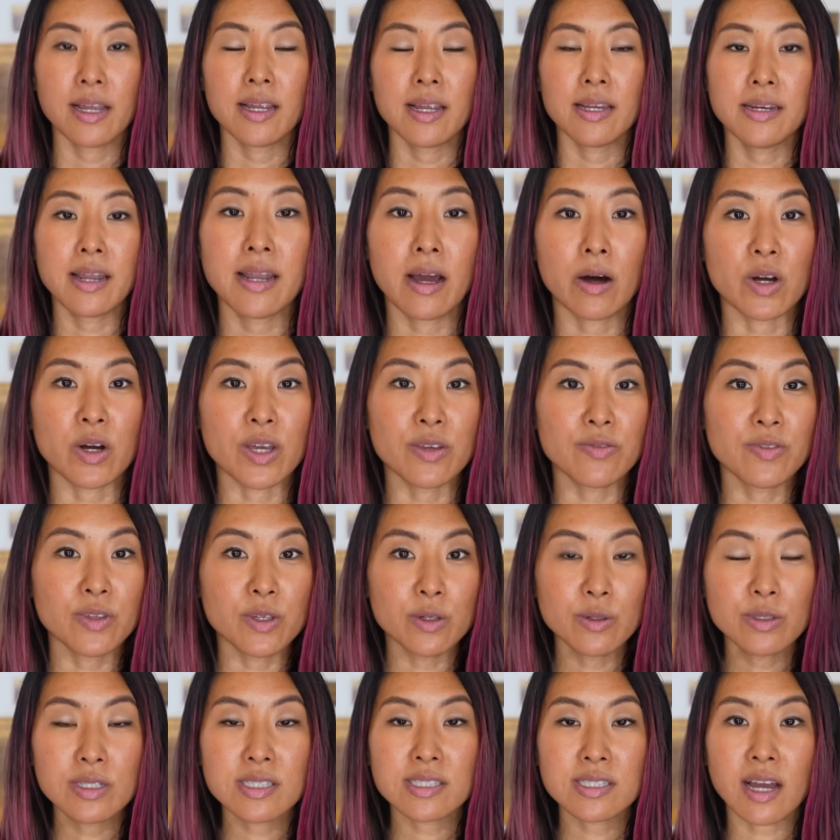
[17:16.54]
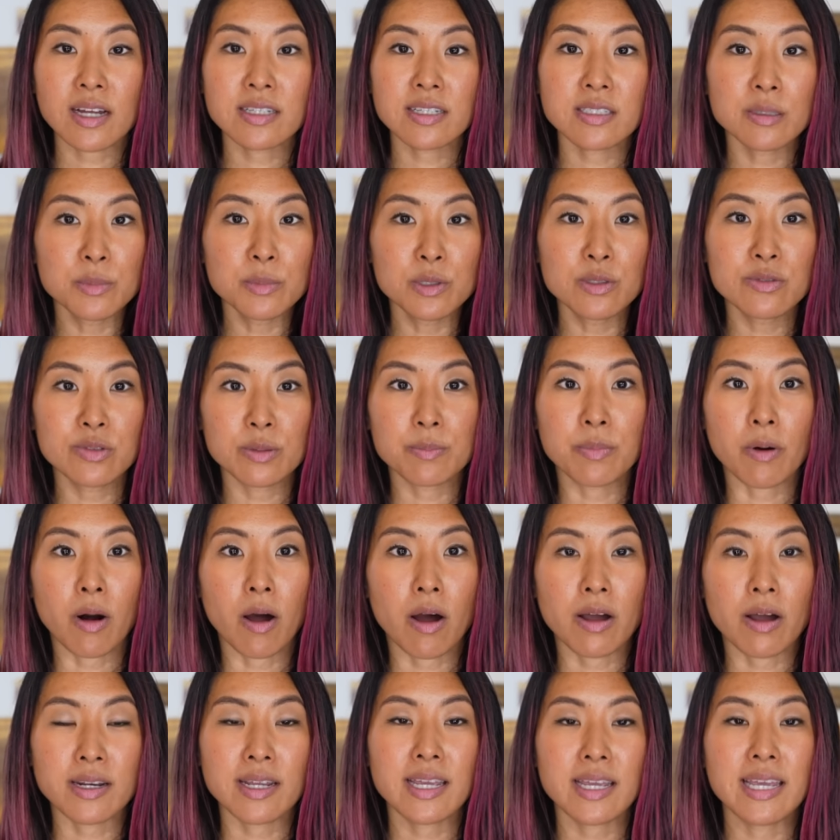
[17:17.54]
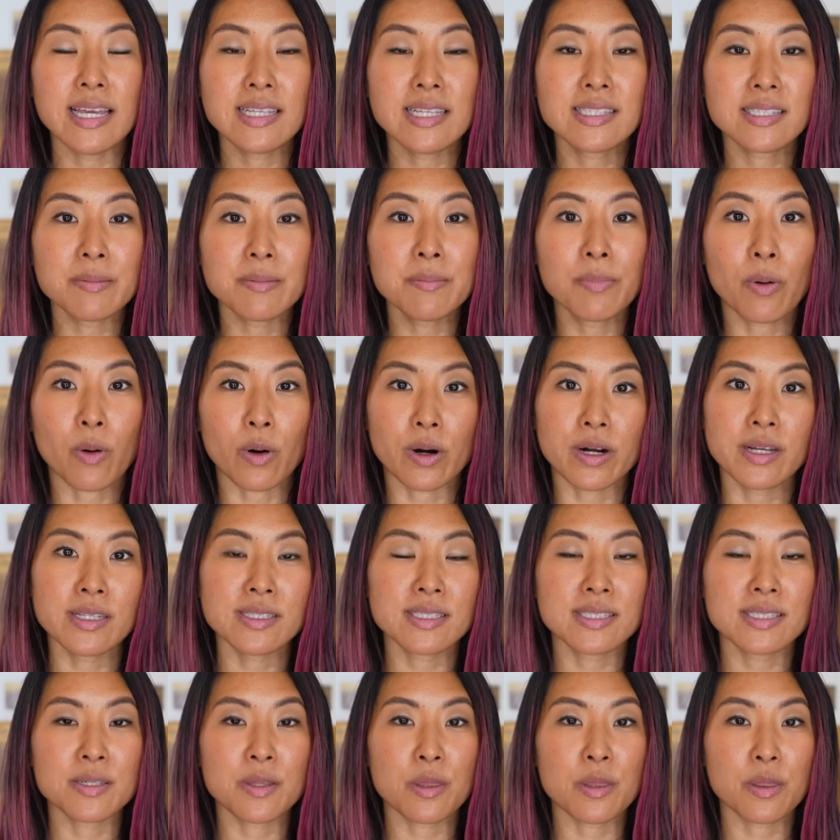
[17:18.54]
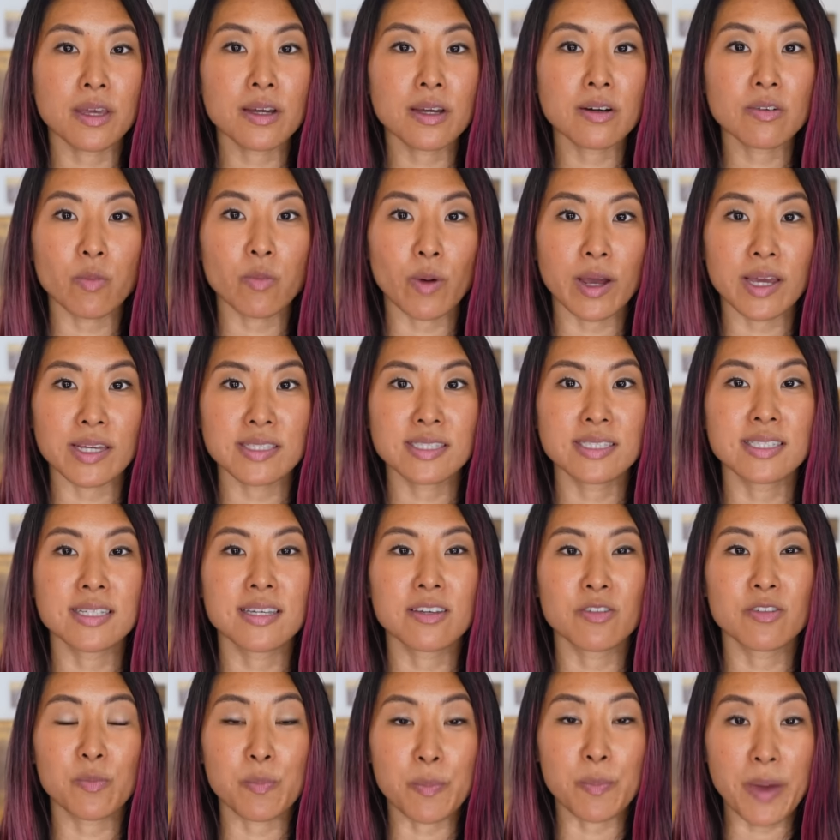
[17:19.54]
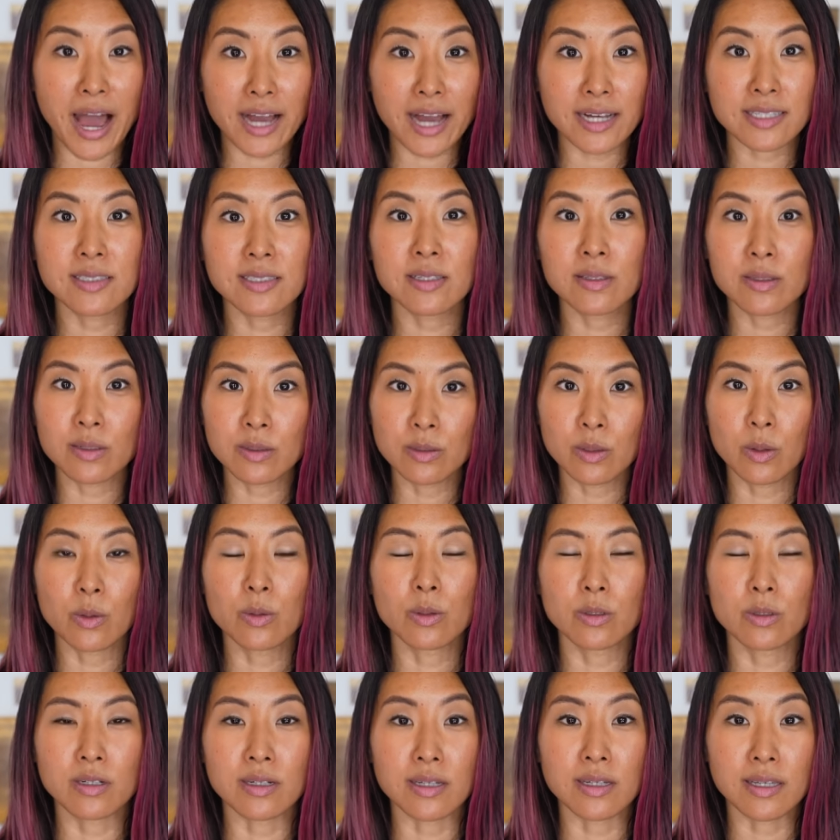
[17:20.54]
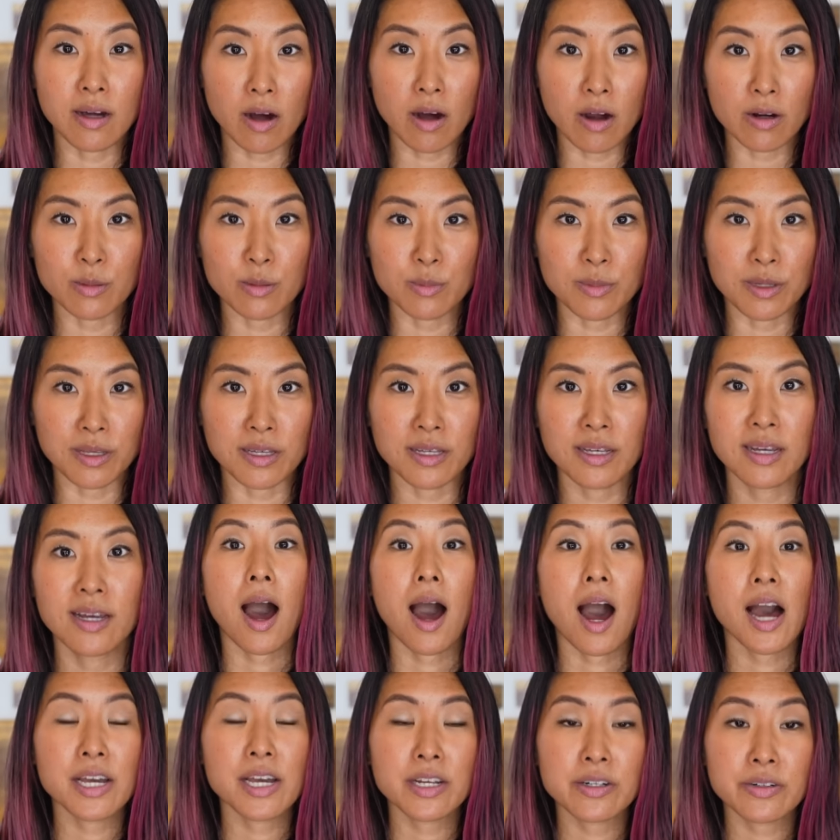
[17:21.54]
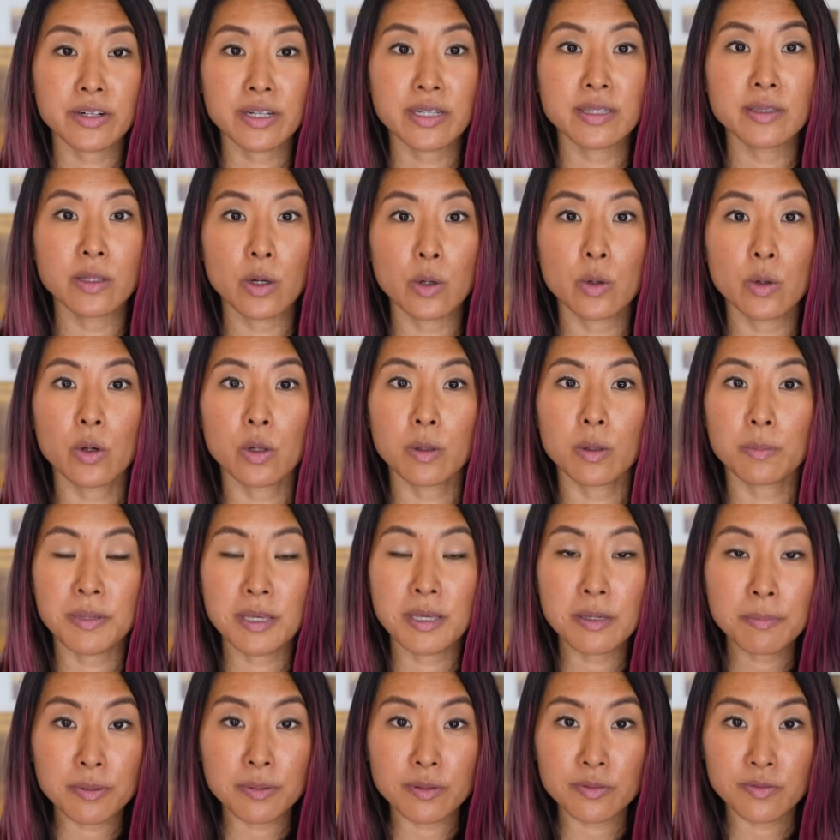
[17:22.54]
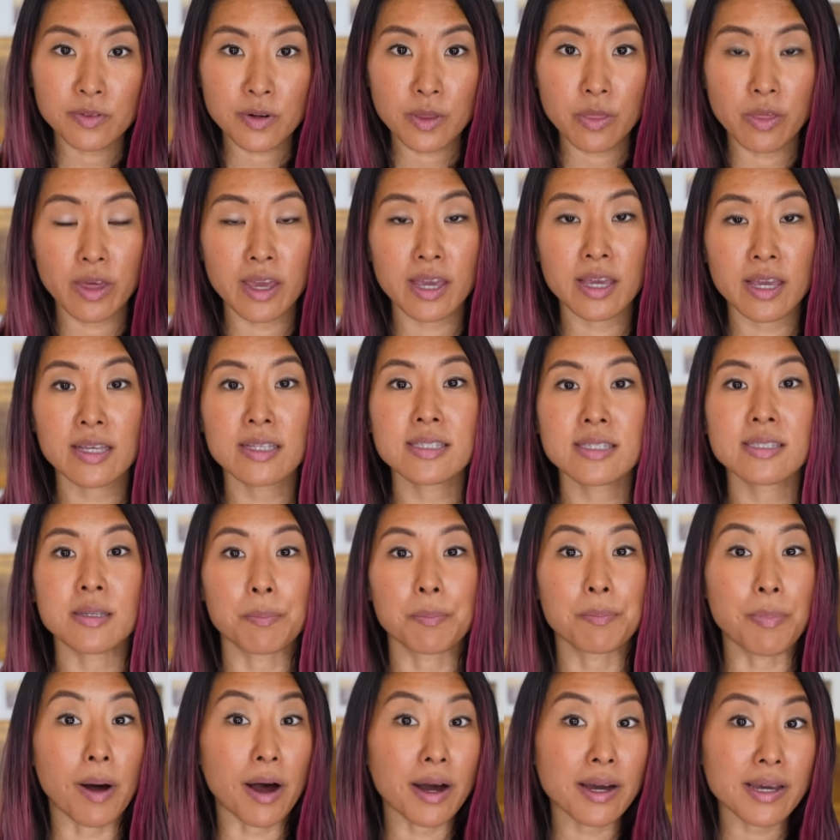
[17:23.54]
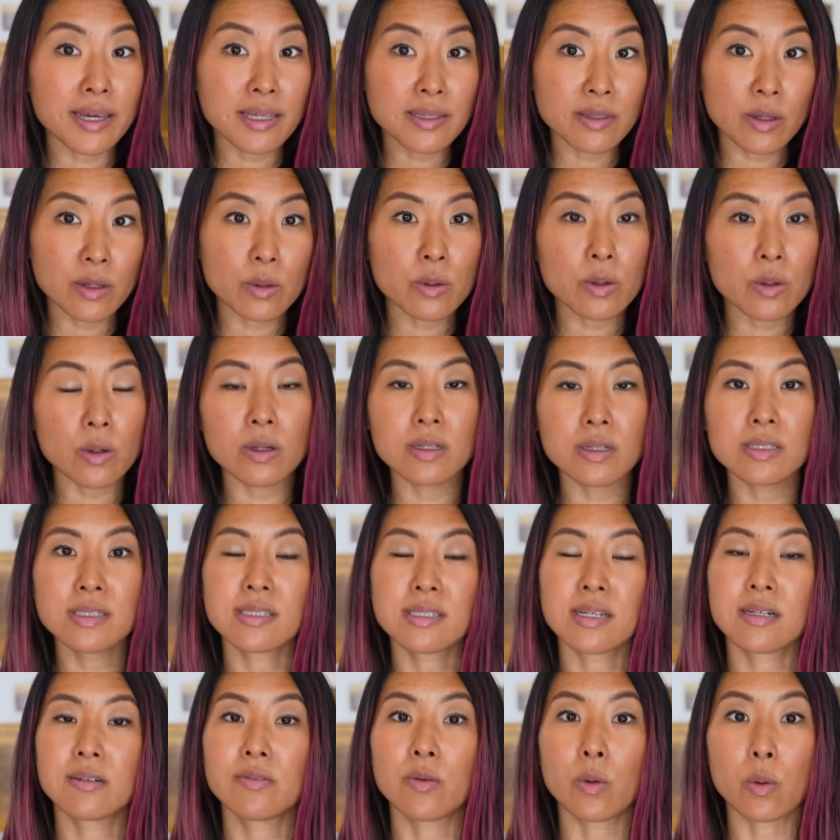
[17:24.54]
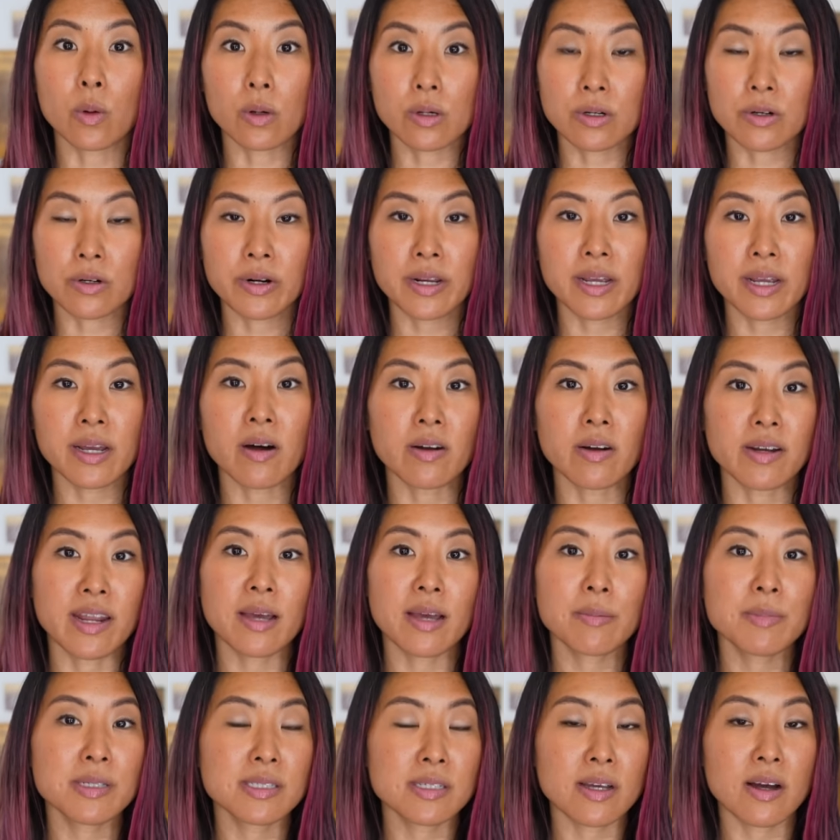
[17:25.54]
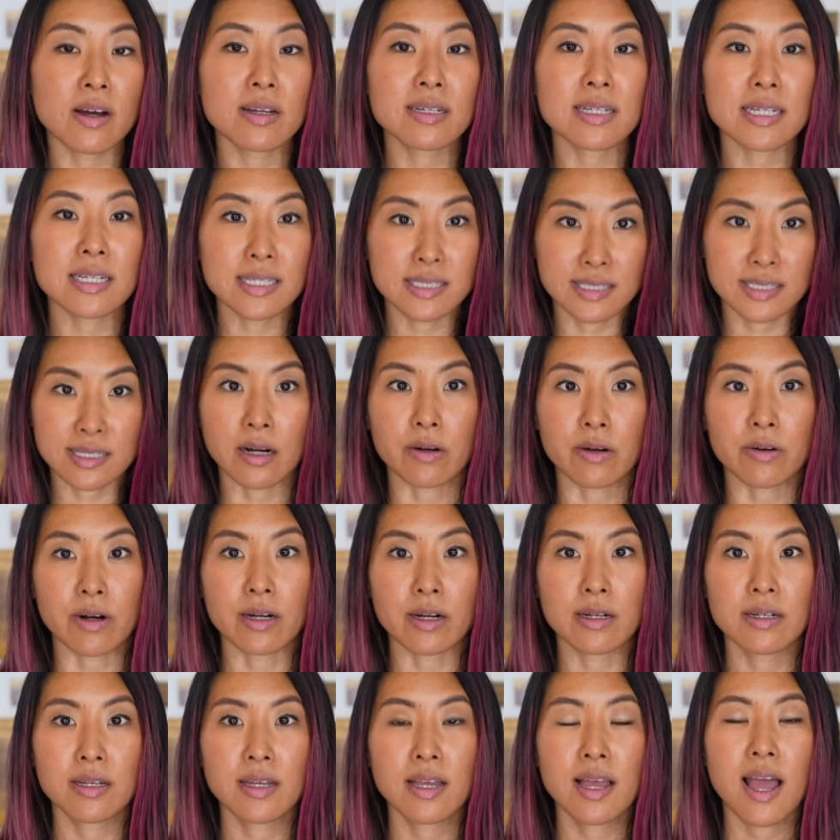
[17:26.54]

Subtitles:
Now, if you decide to move abroad, it's important to think of ways to give back to the local economy. Hiring local people for things, buying local instead of ordering on Amazon, etc.